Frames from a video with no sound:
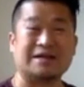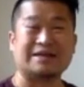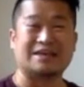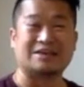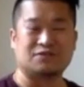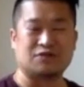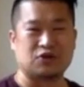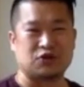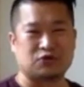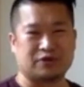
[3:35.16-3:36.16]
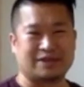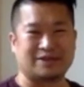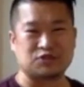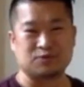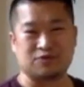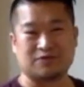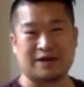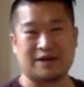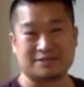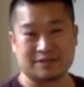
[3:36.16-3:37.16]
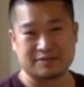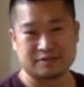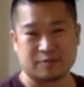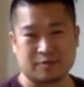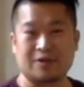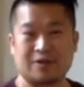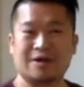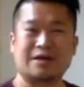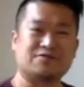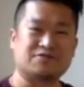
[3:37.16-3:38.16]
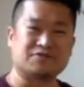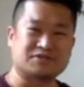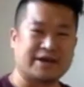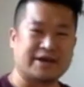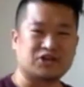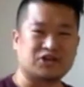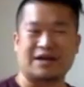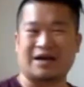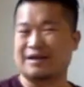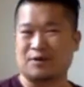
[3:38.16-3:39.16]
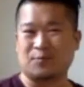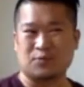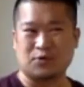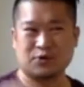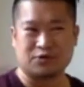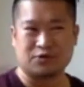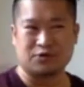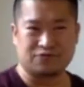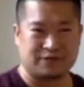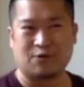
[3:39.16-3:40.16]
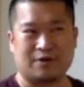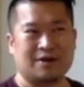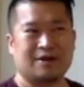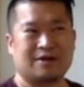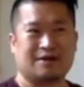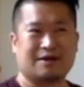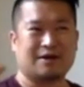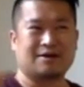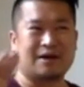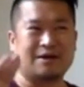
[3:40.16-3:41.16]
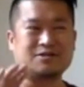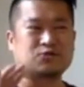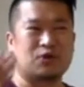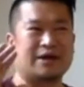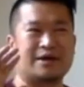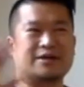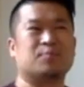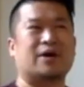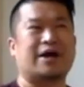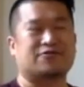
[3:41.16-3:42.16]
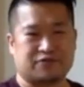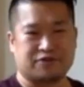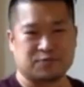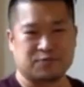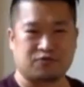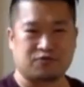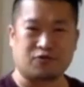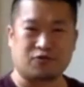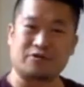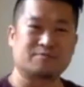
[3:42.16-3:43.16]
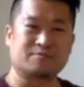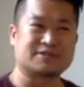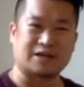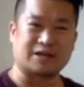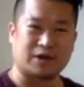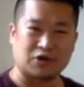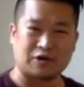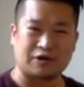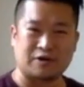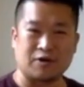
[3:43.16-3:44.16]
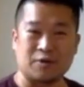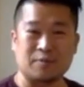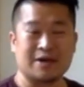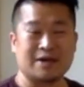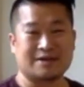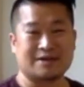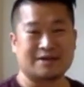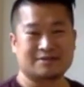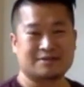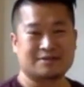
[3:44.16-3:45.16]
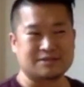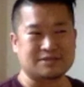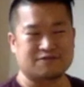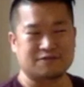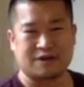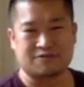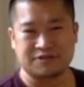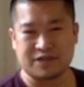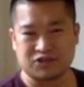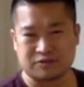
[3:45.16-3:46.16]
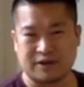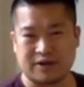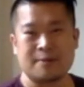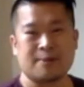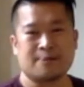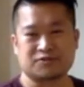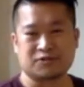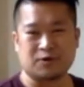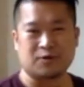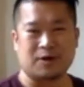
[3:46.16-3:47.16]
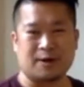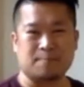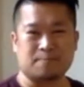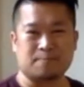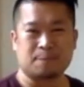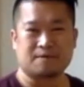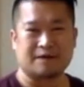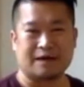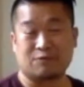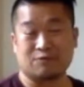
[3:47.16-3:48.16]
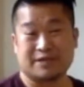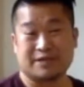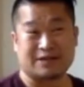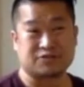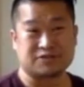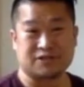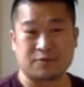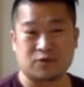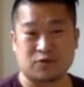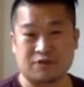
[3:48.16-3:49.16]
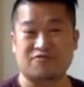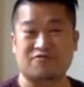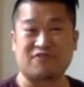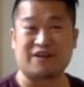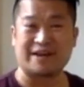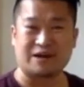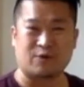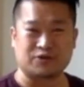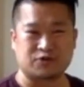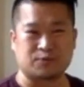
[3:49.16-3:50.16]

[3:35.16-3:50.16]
even though you don't really need to move until the summer. Now, if you say, hey, John, I got to move, like I can buy first before selling my current home, then that's a different conversation, right? So I would say get yourself pre-qualified, find out what your